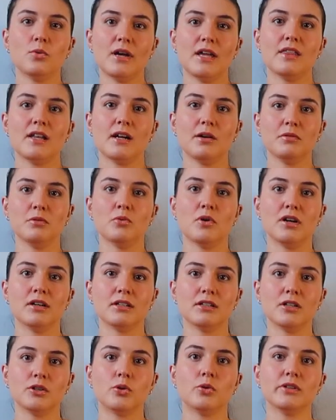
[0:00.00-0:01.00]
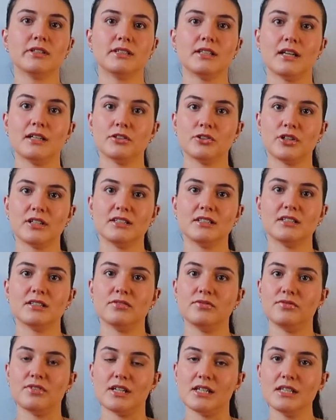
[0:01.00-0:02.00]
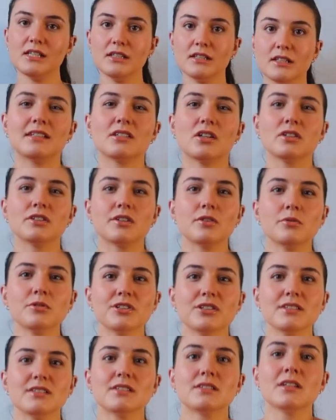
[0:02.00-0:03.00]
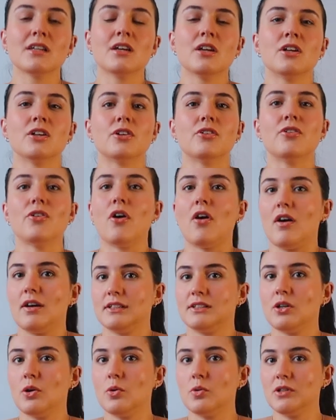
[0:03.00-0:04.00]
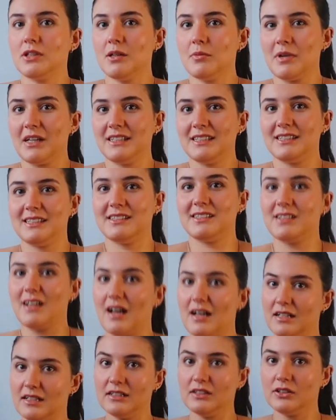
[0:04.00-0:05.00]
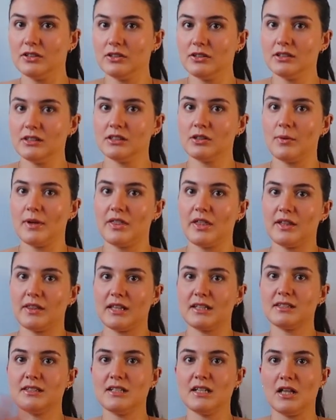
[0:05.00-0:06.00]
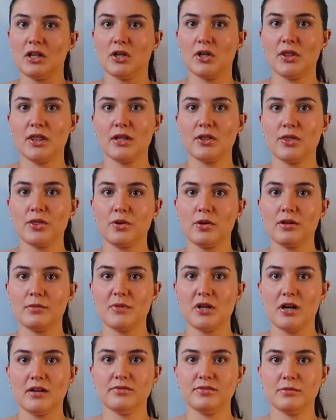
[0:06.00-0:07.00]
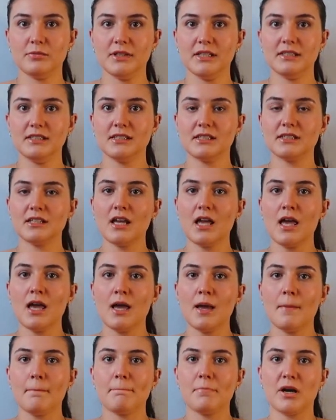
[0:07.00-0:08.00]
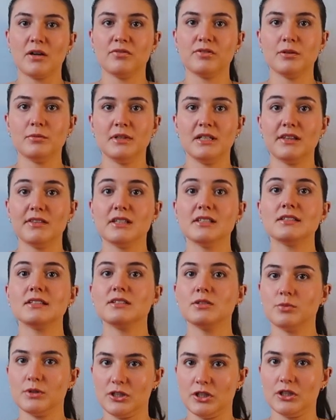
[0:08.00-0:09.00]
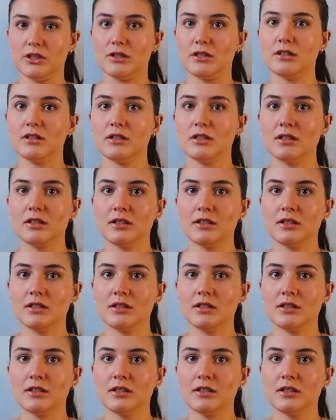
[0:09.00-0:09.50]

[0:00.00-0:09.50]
way that I would want a corset dress to fit. It's also just not totally my style, so I think that's another thing throwing me off from this. But for me, this is a return.